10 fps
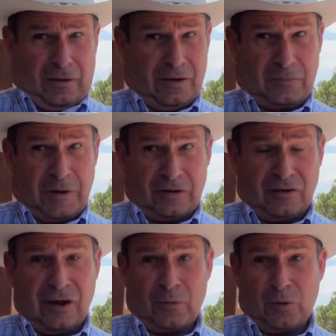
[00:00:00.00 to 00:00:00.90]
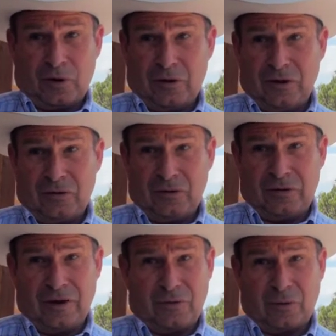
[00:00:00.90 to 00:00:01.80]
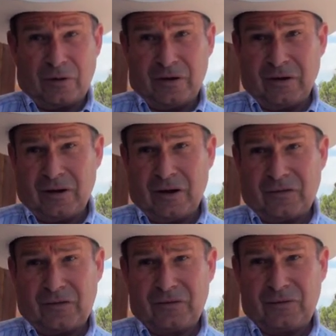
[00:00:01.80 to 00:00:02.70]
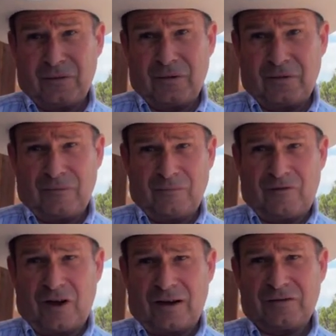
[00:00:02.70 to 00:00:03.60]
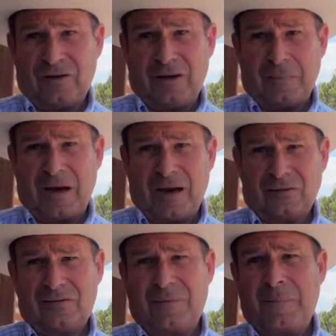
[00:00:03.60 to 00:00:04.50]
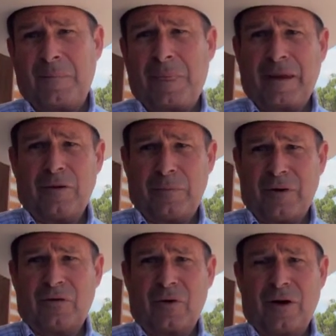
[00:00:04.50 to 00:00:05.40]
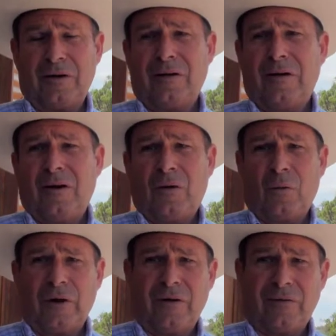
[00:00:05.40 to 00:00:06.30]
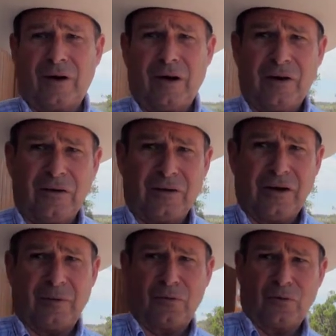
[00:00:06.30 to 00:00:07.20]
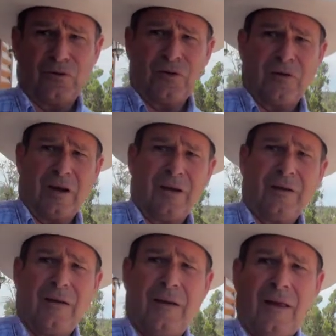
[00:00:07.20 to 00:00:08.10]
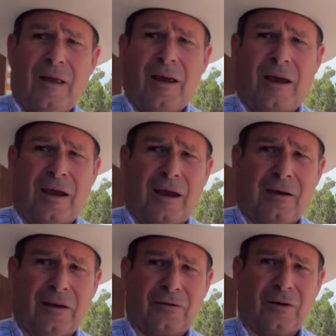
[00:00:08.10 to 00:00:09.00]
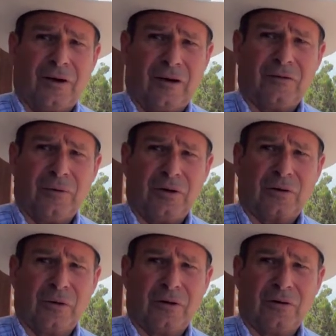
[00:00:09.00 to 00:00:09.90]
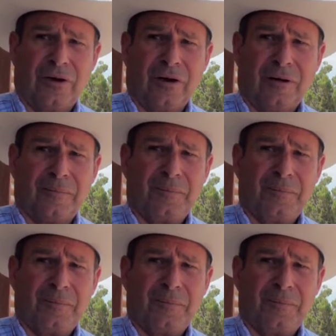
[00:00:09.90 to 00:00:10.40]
dispatch the animal. We're going to need two things. We're going to need enough velocity and mass to penetrate whatever area of the animal we're shooting at, and it's going to have to be a critical area.